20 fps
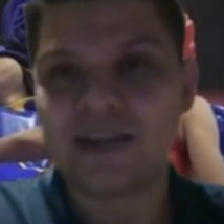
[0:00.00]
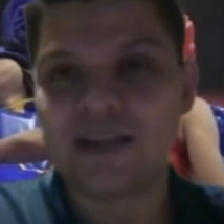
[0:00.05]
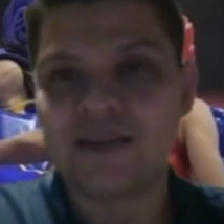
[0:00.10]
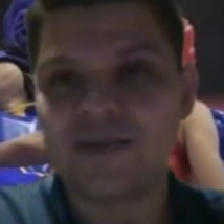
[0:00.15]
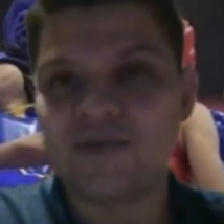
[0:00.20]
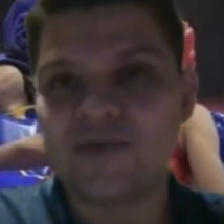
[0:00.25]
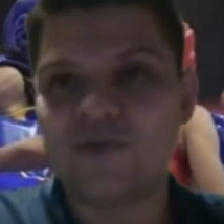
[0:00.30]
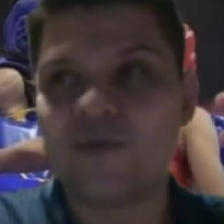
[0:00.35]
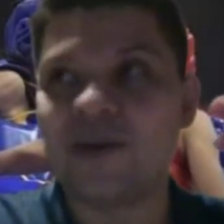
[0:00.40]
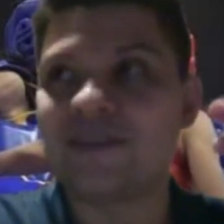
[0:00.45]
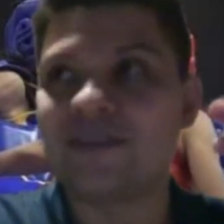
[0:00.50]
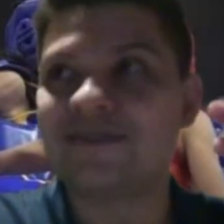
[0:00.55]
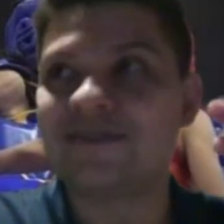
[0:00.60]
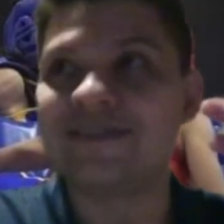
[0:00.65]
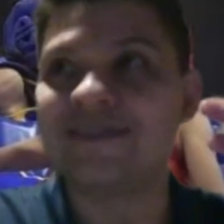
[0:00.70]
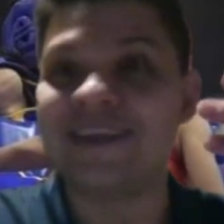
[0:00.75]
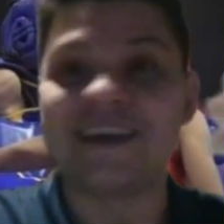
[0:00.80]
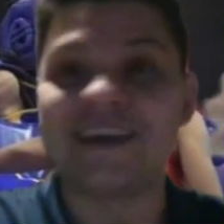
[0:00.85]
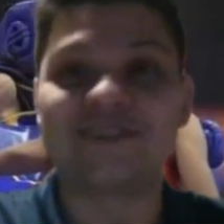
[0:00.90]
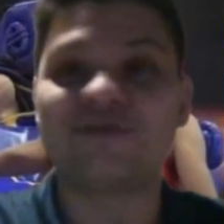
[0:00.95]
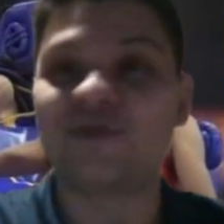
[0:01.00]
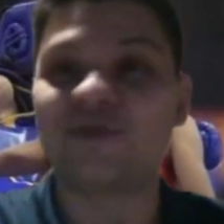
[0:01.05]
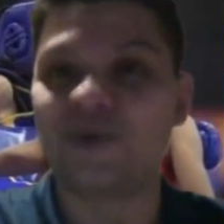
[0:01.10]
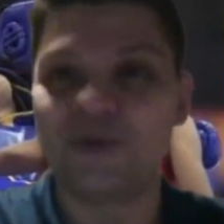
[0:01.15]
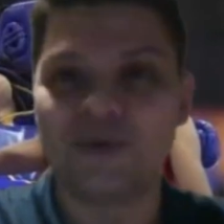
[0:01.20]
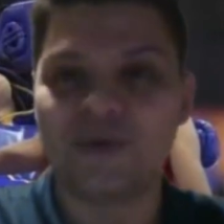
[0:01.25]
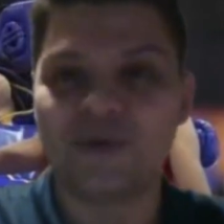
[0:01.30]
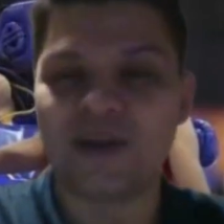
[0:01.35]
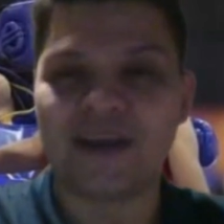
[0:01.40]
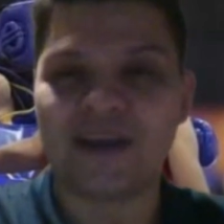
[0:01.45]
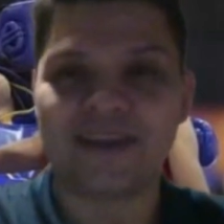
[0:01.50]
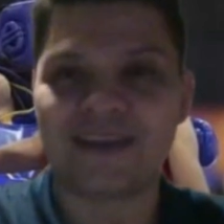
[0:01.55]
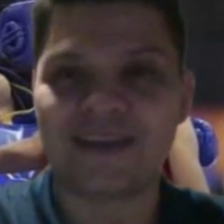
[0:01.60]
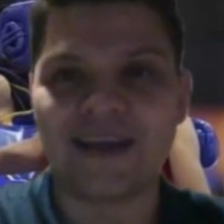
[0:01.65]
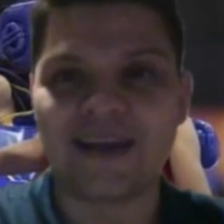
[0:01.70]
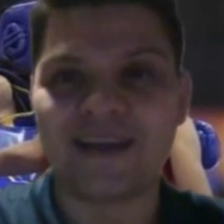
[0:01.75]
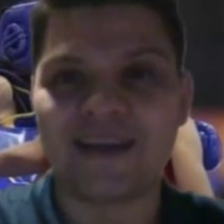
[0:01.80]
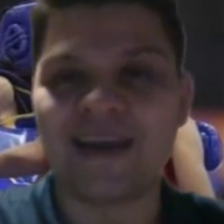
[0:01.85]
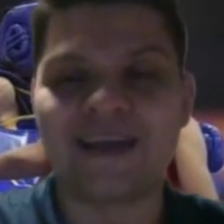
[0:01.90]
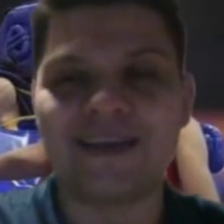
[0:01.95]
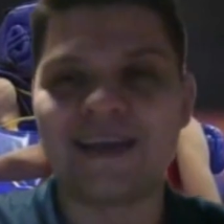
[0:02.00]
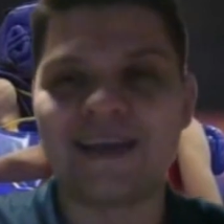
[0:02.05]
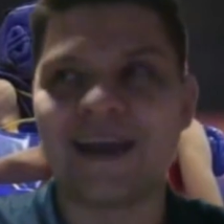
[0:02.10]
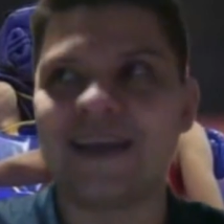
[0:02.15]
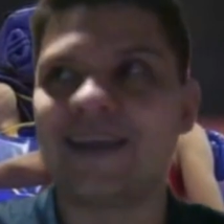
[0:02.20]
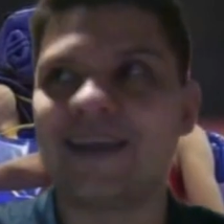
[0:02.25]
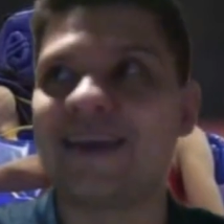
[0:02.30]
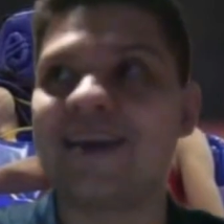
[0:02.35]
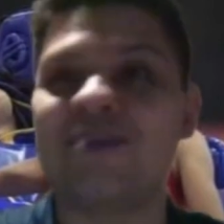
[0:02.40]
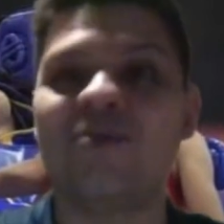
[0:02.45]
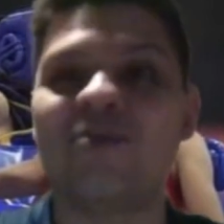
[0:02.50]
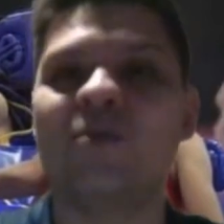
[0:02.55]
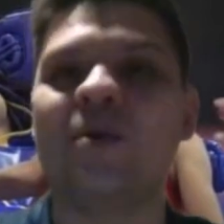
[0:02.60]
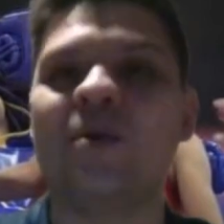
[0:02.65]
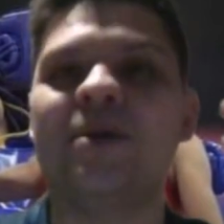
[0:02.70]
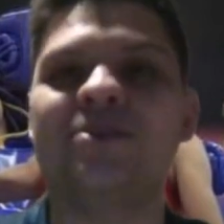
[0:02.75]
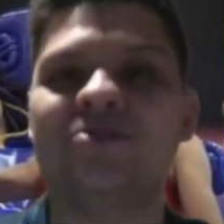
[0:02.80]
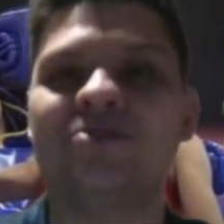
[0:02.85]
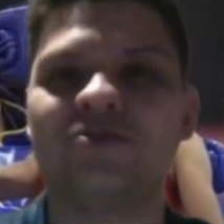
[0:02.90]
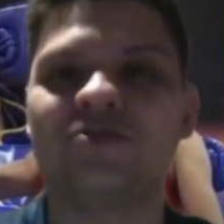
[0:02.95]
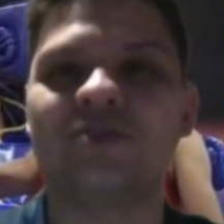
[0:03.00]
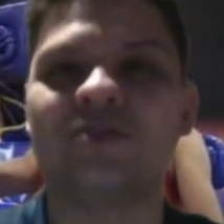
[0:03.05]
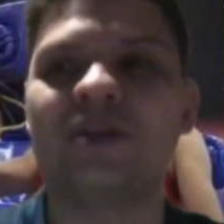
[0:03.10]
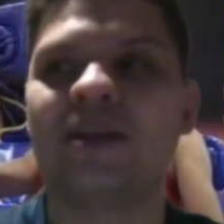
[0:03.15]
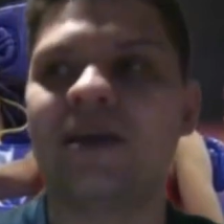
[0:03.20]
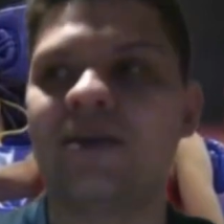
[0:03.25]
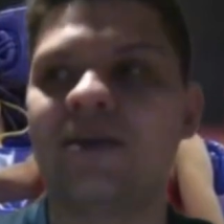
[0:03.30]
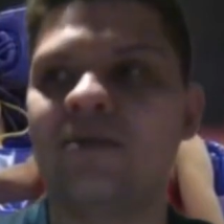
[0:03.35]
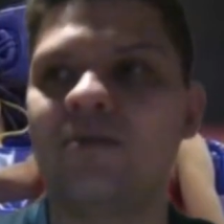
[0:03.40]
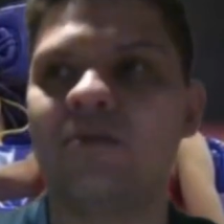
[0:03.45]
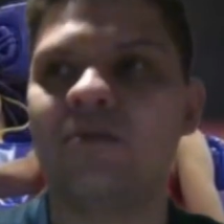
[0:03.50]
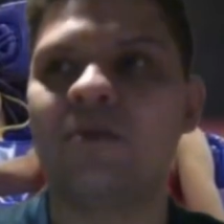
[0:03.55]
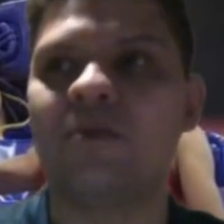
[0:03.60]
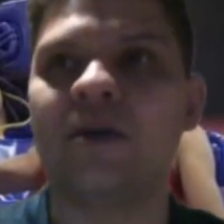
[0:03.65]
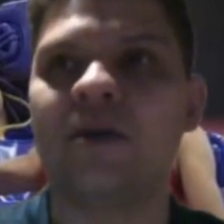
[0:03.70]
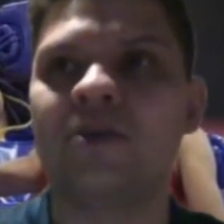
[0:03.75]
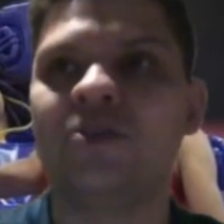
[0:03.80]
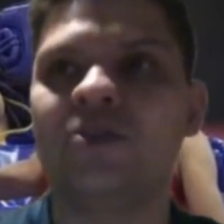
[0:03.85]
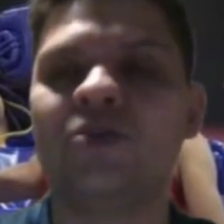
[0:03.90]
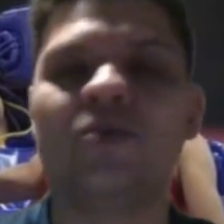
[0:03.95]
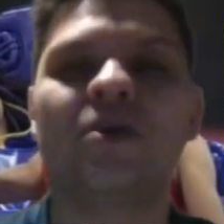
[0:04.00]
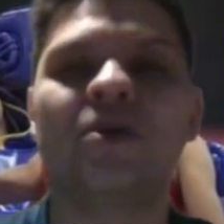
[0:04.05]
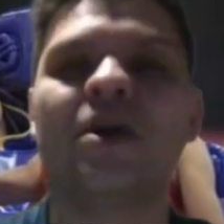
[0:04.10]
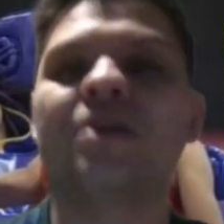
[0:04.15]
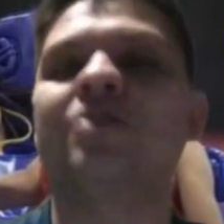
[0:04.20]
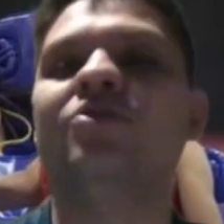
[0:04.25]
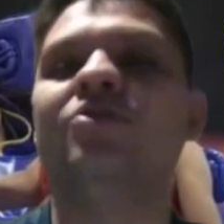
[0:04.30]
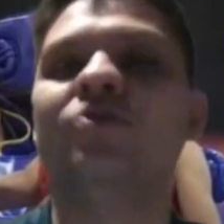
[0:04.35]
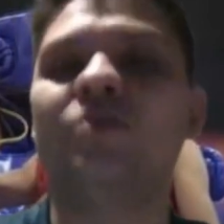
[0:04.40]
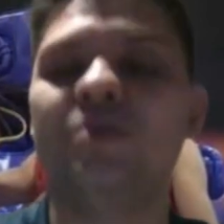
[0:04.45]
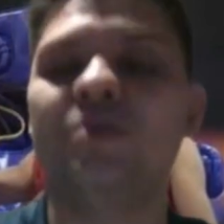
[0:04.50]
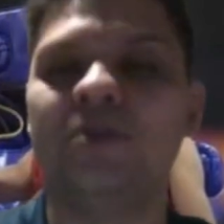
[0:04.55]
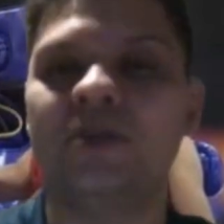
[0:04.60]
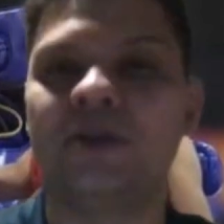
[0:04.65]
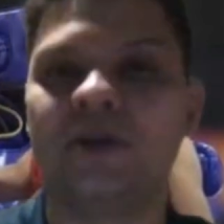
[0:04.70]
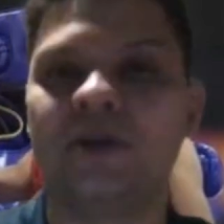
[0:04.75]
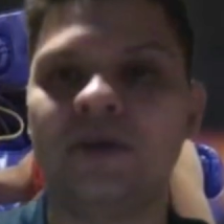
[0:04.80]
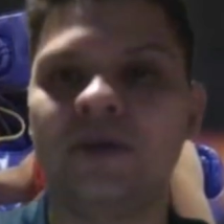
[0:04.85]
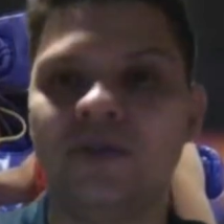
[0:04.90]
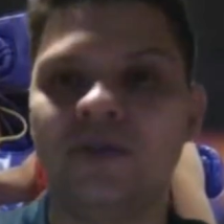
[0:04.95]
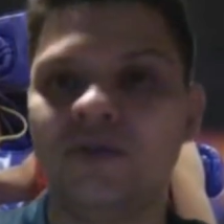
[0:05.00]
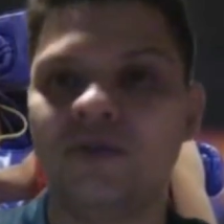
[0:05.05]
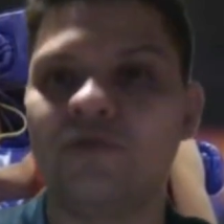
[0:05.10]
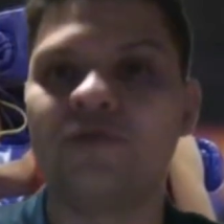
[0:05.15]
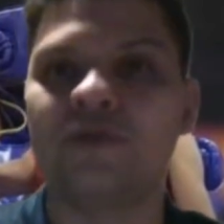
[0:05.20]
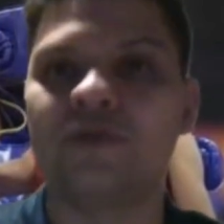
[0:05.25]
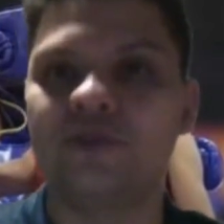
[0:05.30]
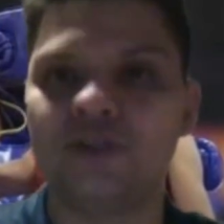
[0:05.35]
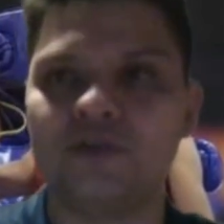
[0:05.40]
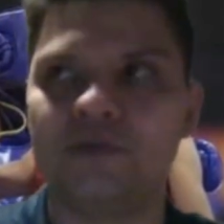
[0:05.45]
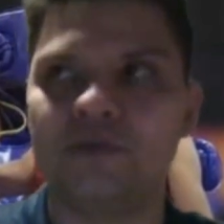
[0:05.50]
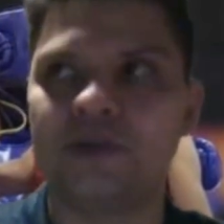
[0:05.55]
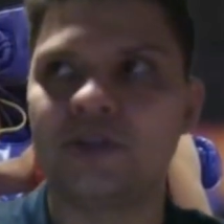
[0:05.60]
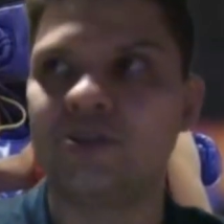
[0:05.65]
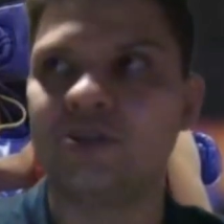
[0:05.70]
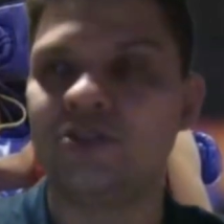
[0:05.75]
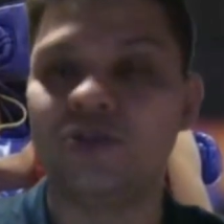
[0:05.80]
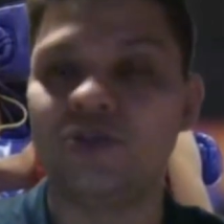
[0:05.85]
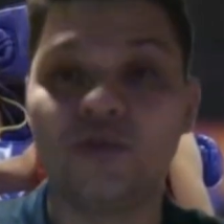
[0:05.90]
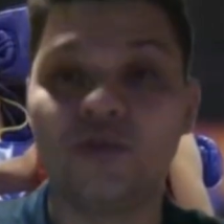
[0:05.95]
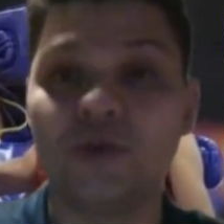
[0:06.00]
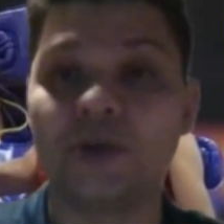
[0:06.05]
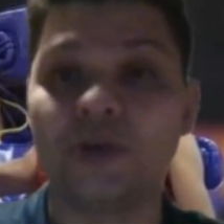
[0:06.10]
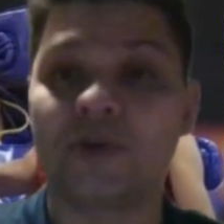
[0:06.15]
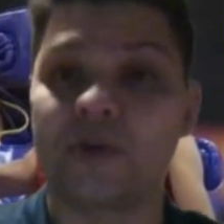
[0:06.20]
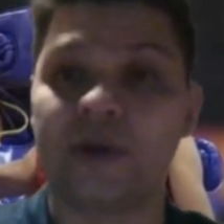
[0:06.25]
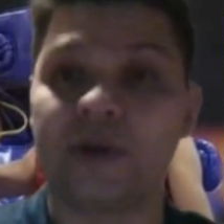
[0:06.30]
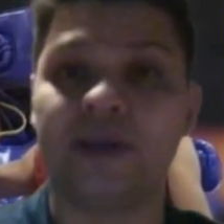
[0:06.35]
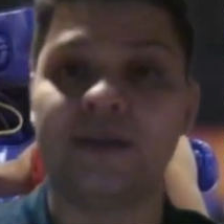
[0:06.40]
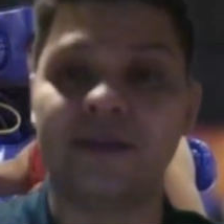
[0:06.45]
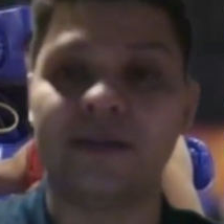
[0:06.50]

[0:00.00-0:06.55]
what's next for you. Like I can't wait to see like what you gonna do in the future because you're doing great.